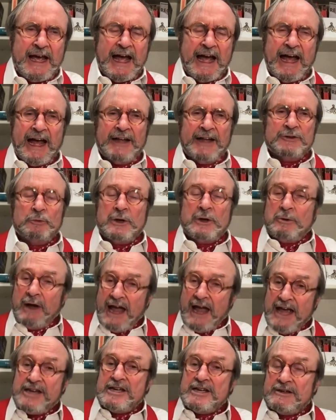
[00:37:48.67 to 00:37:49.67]
And we were
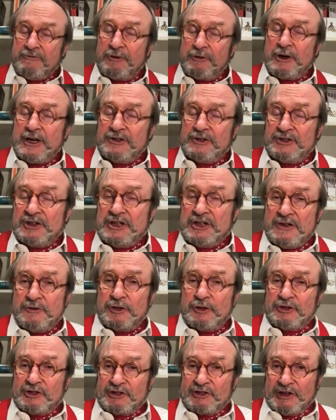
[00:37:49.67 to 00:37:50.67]
heading for a
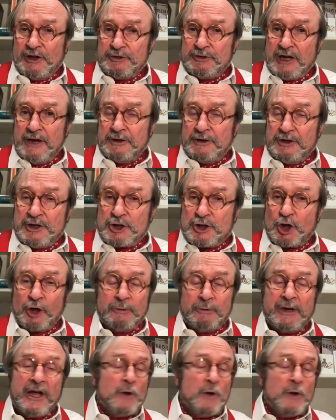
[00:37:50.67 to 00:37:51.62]
significant slowdown in the economy,